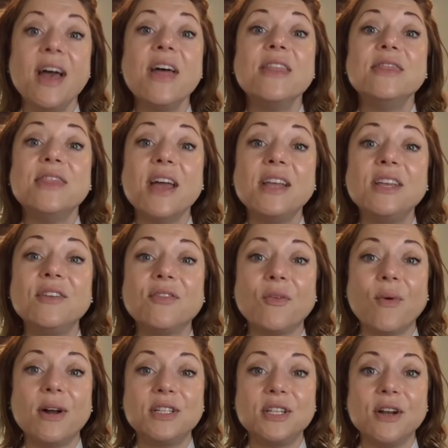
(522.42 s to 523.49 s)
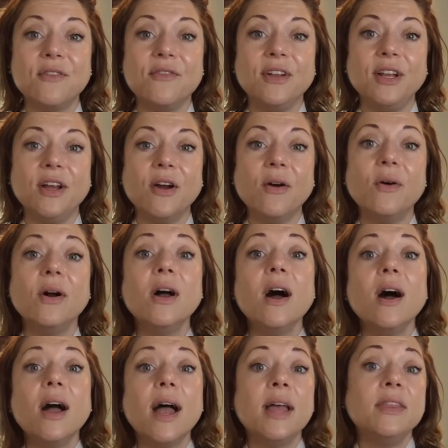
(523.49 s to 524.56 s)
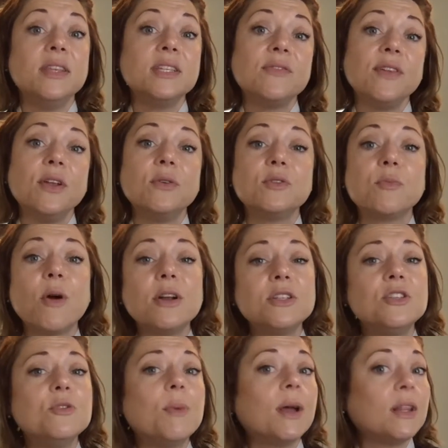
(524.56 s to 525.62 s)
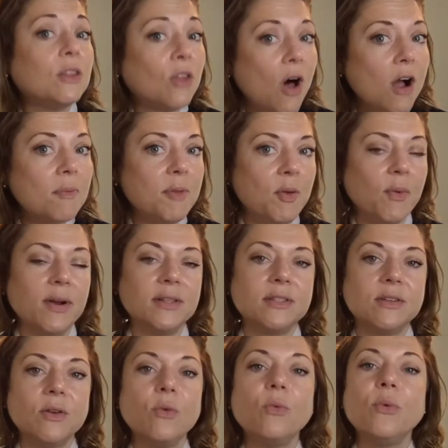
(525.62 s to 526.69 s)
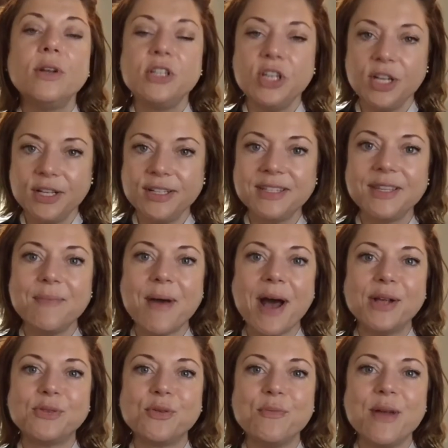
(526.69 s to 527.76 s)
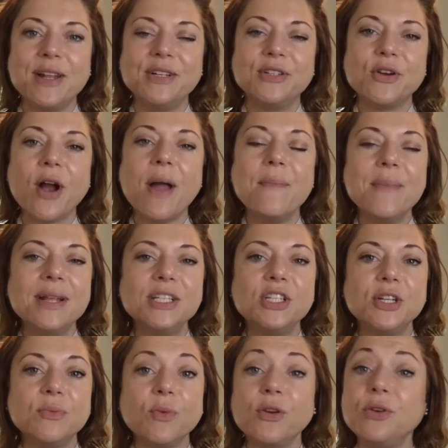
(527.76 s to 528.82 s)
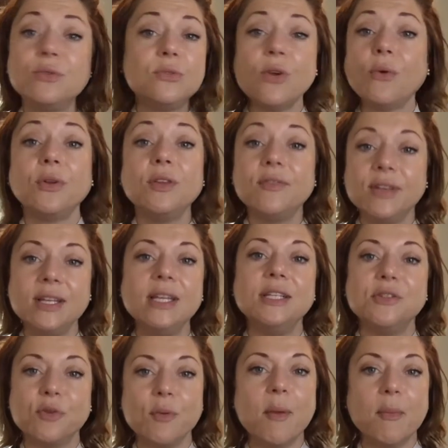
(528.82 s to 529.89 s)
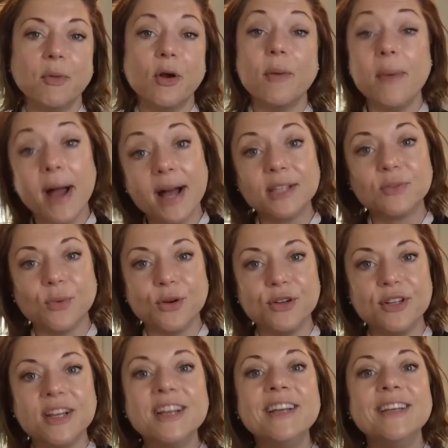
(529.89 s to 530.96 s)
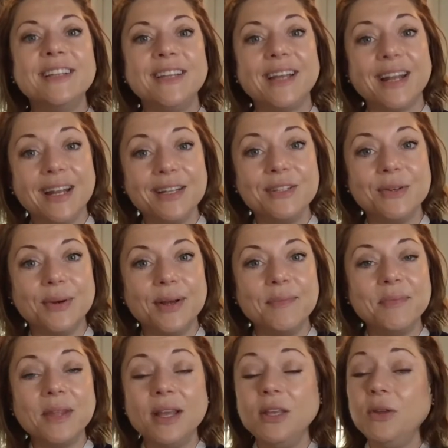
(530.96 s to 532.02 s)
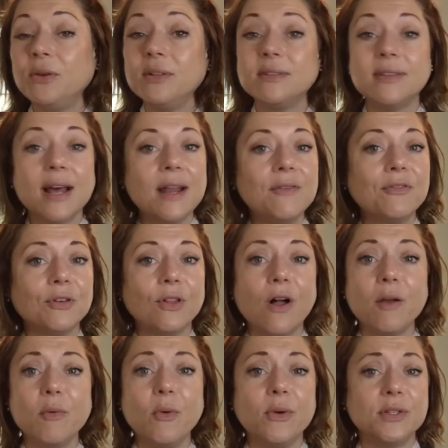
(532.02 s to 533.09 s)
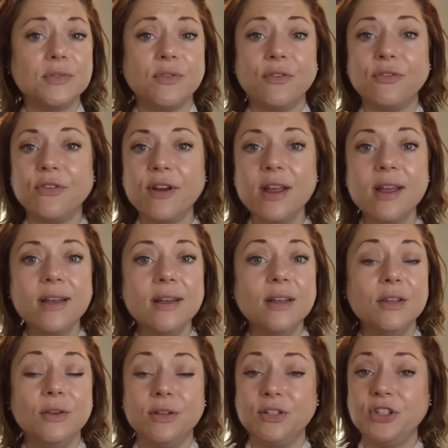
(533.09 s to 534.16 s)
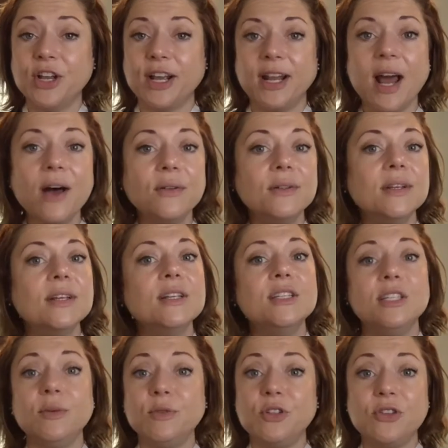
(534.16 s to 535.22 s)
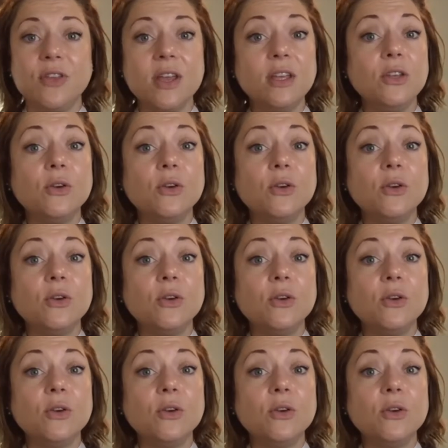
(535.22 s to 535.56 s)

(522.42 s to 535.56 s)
Thank you for watching our video. And this video is brought to you by LogMeOnce, which is the password manager I mentioned where you don't even need to remember a password to get into it. You can sign up for LogMeOnce for free. You can check it out, see what you think.